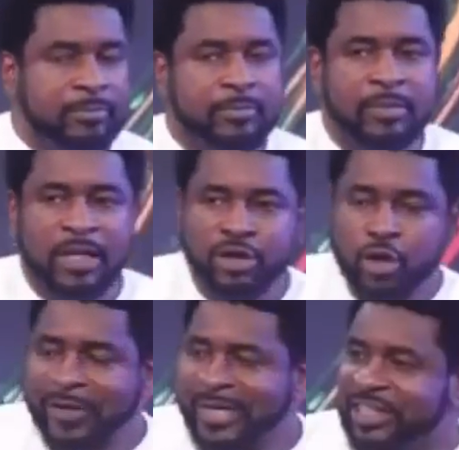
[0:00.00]
The
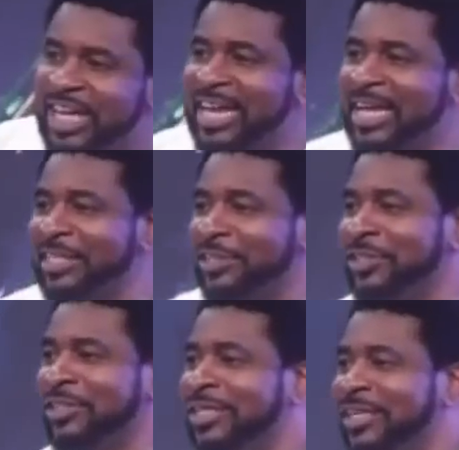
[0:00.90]
only challenge
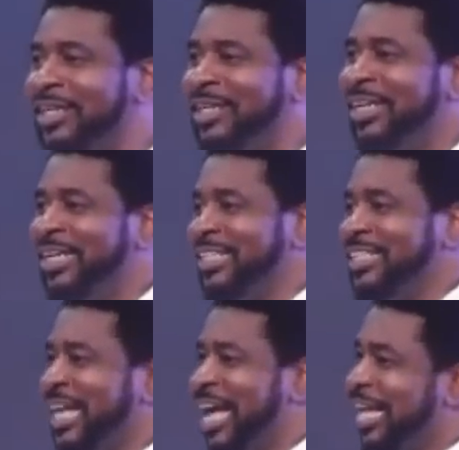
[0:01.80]
is
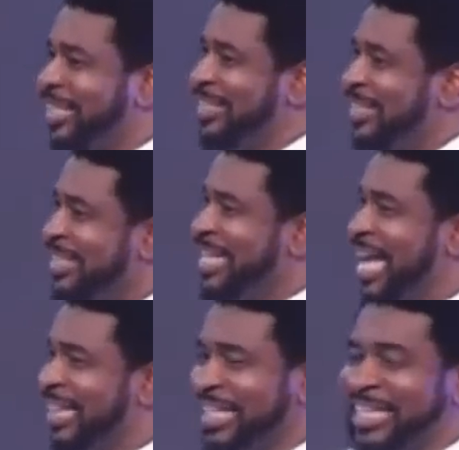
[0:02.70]
that there are
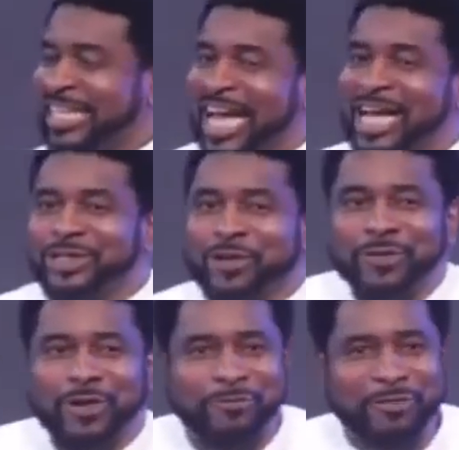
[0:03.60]
three kinds of
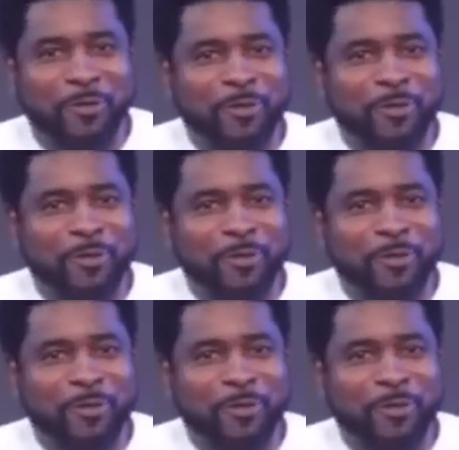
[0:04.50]
love, and we need to